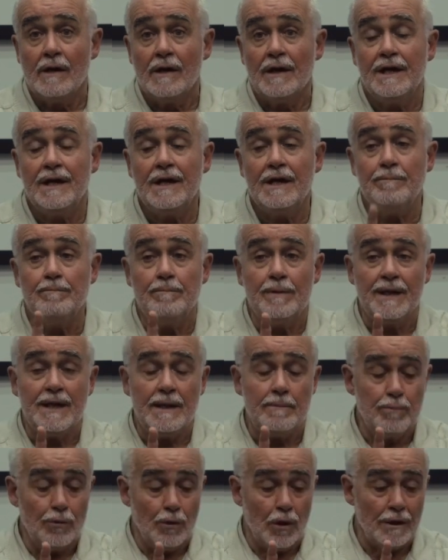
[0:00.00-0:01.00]
he
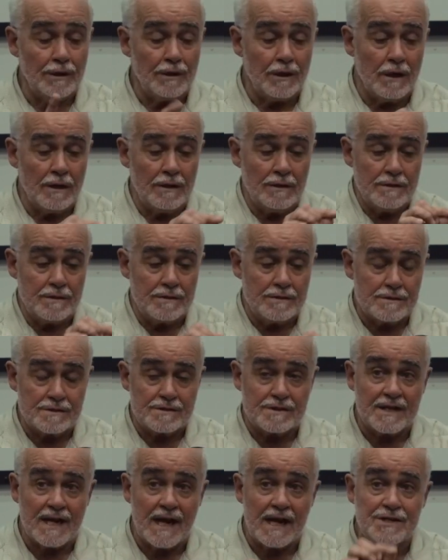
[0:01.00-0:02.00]
brought on
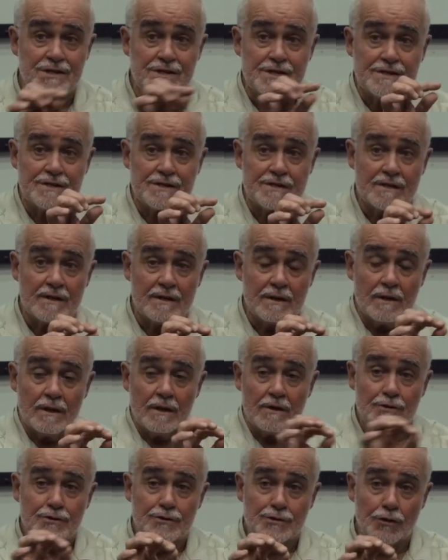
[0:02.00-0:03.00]
sketches
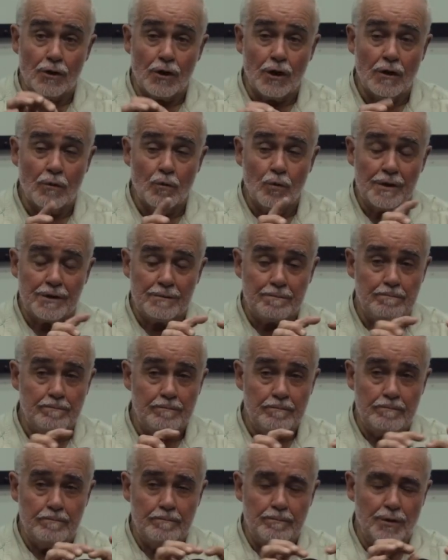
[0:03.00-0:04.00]
drawn with
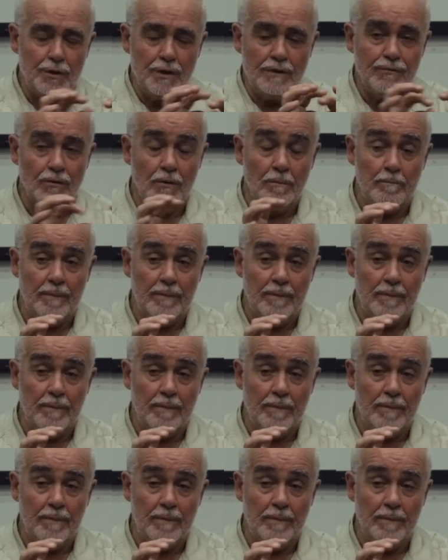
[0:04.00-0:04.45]
beautiful